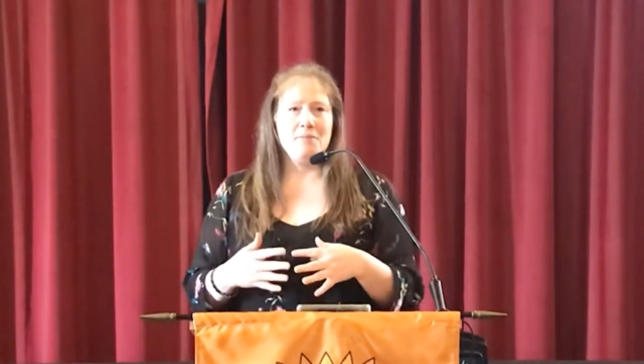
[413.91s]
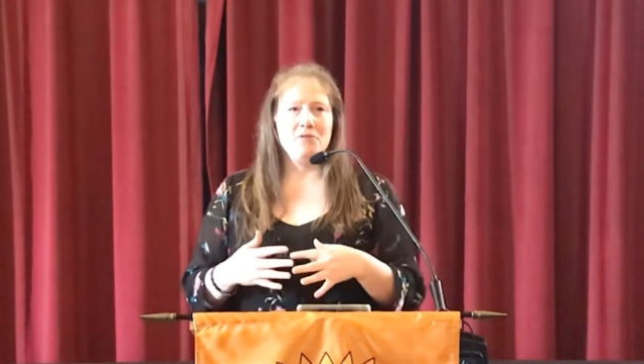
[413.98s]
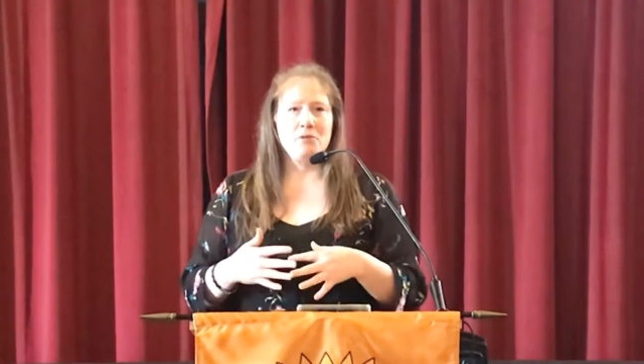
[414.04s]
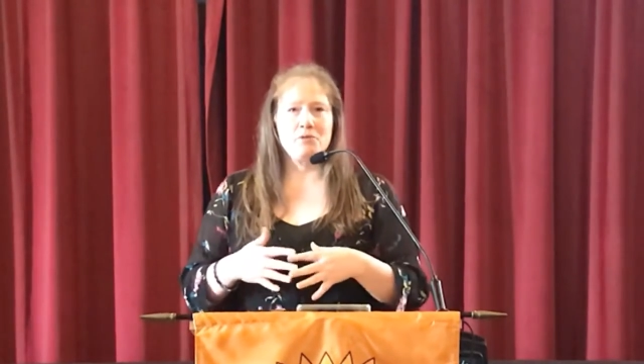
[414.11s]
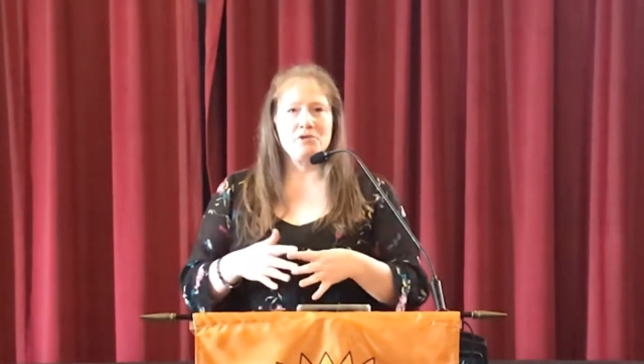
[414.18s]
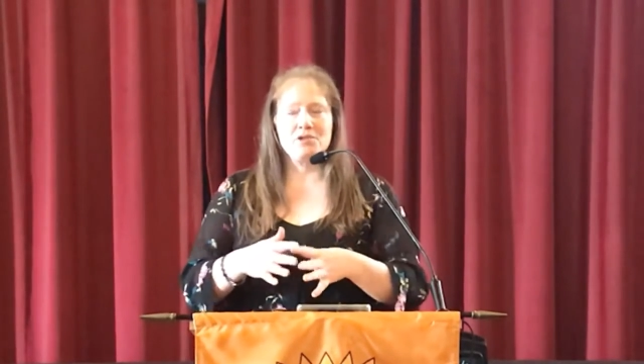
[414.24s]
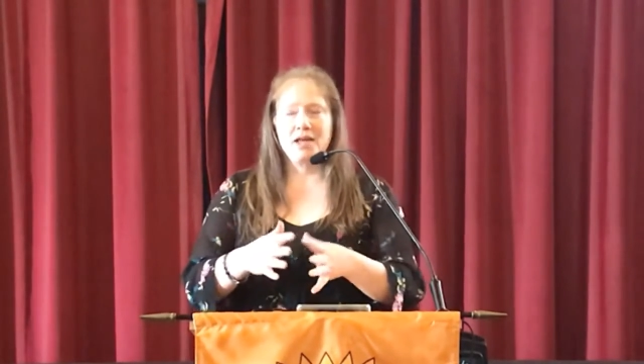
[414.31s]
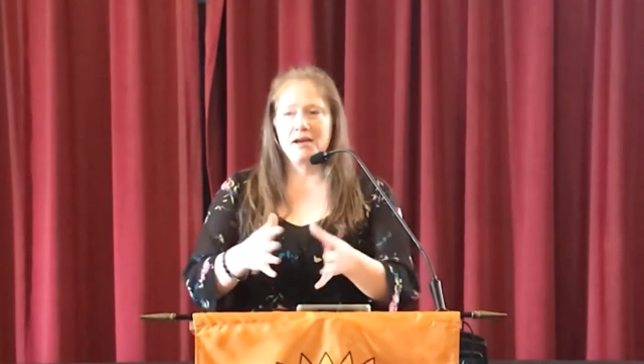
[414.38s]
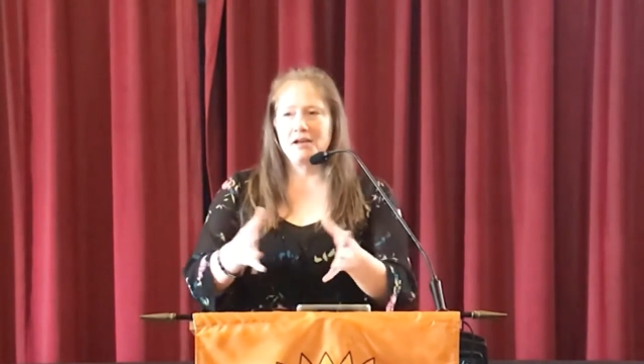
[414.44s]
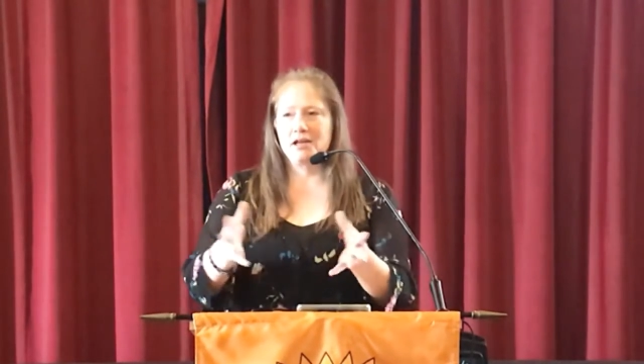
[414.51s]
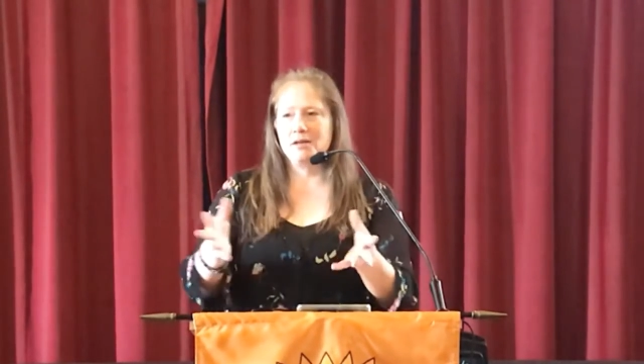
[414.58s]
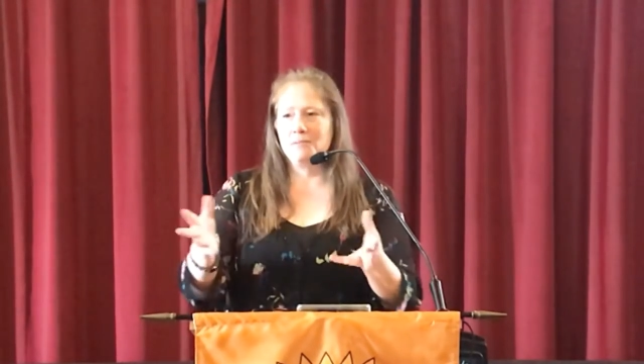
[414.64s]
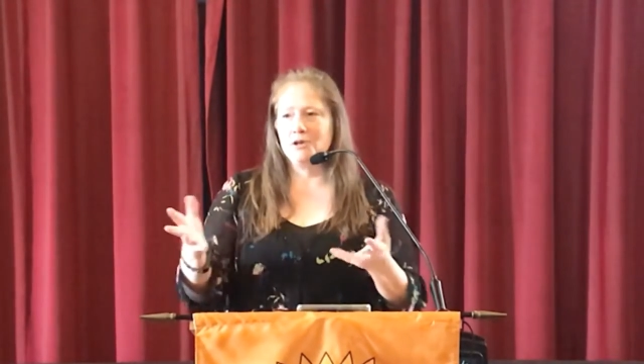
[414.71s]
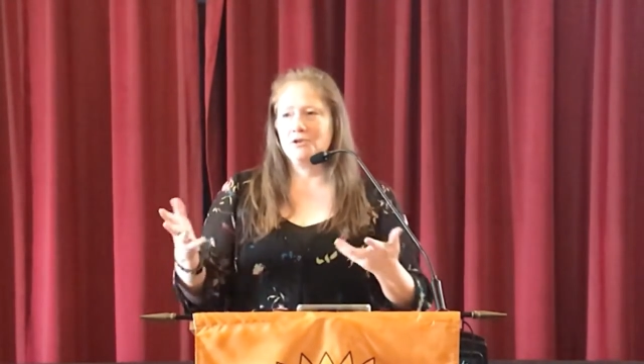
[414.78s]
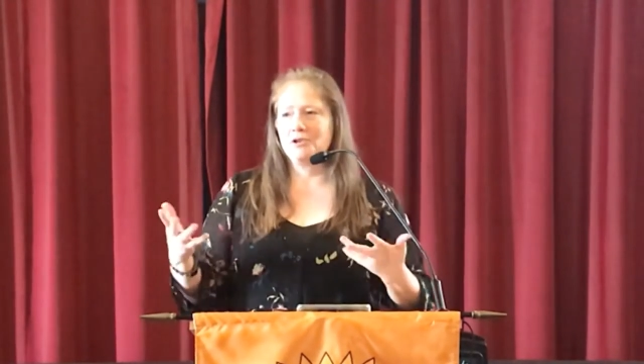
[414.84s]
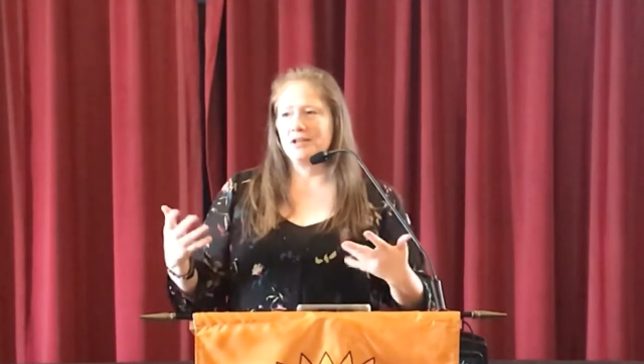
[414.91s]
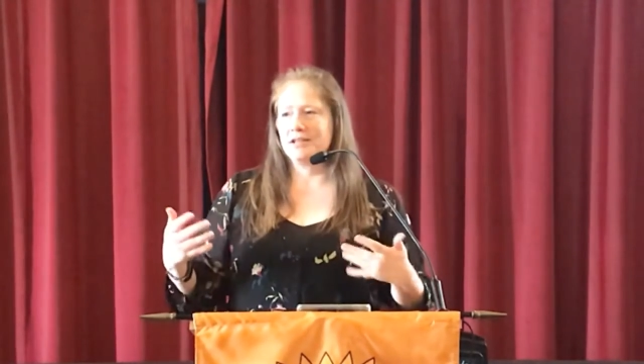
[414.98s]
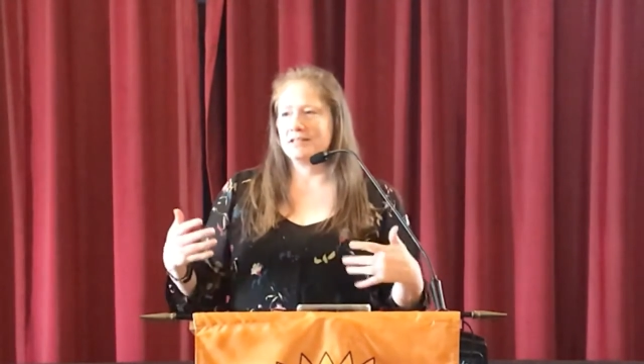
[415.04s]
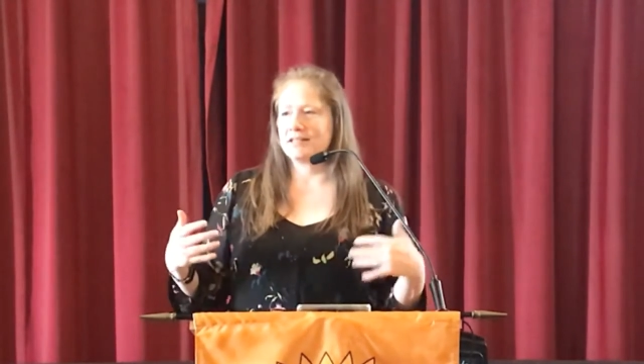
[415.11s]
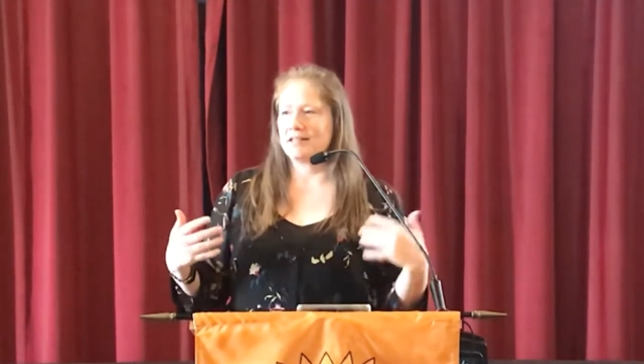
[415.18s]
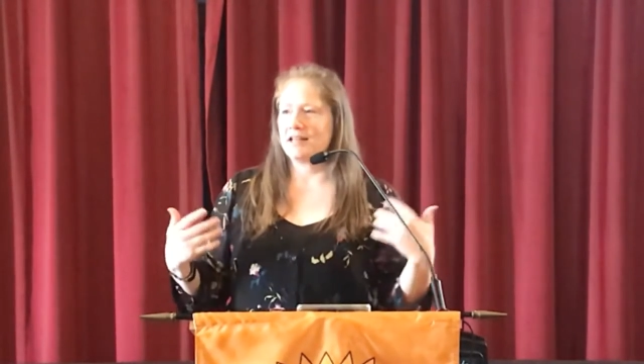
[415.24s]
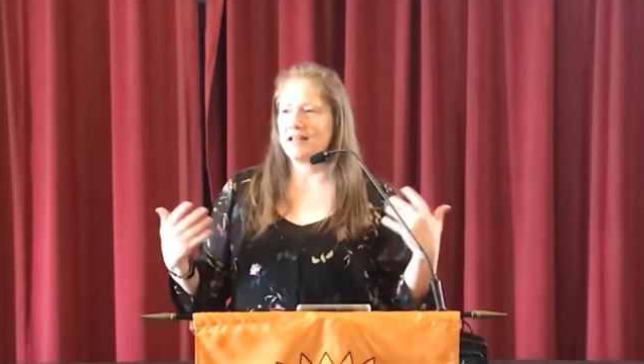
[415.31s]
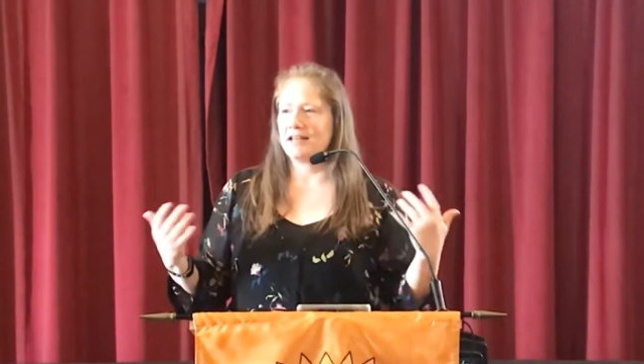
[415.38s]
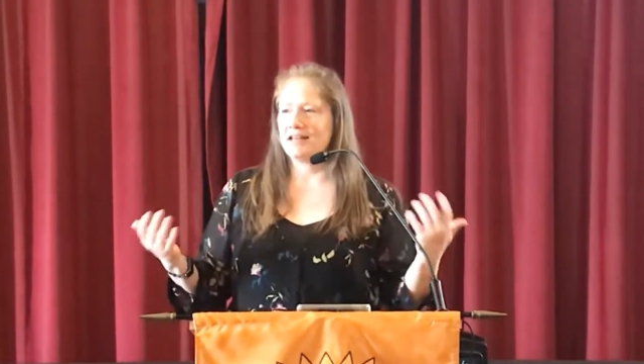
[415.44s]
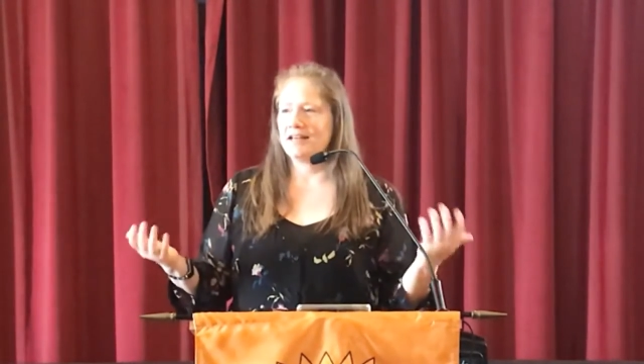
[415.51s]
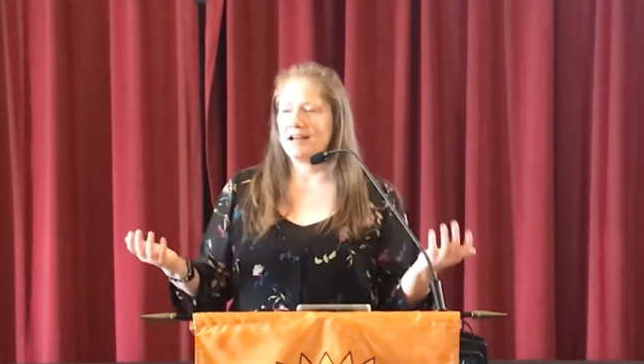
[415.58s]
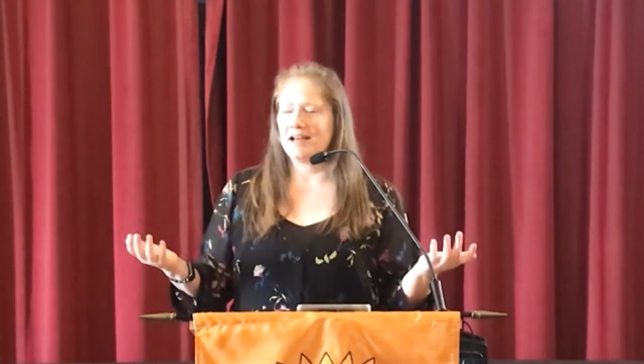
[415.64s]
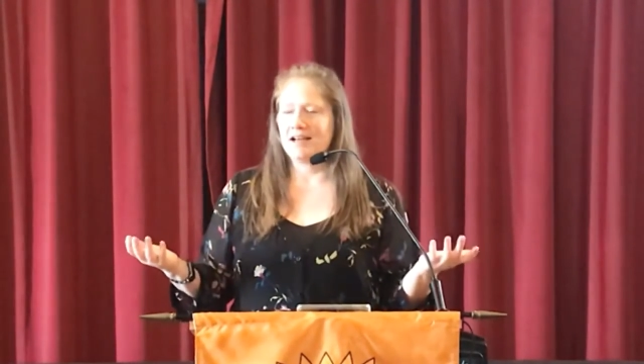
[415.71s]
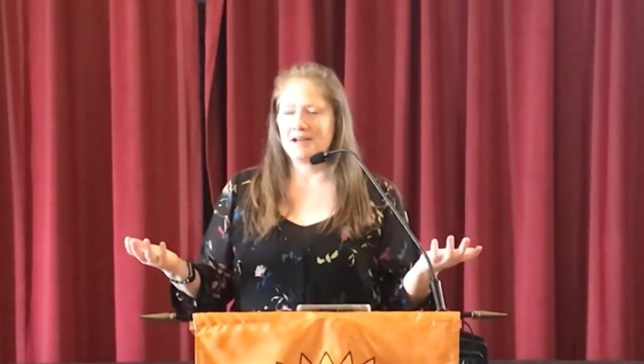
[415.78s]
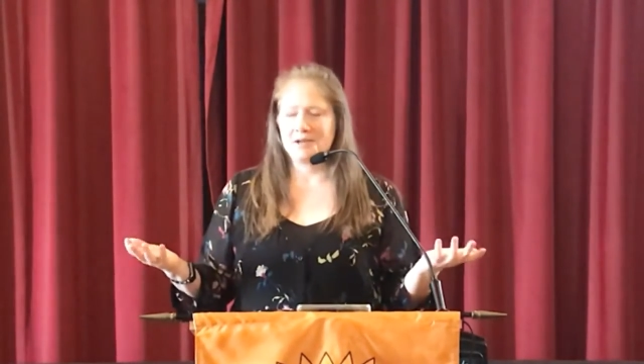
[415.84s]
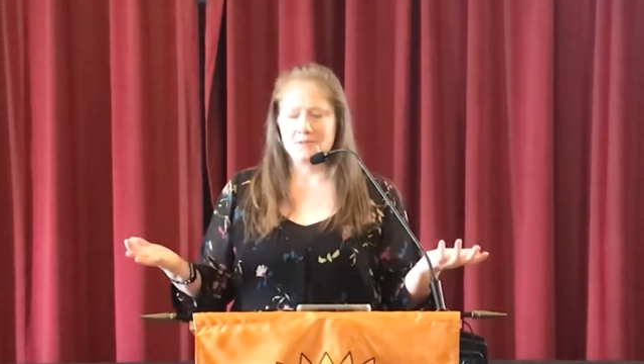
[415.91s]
the Rosetta community is then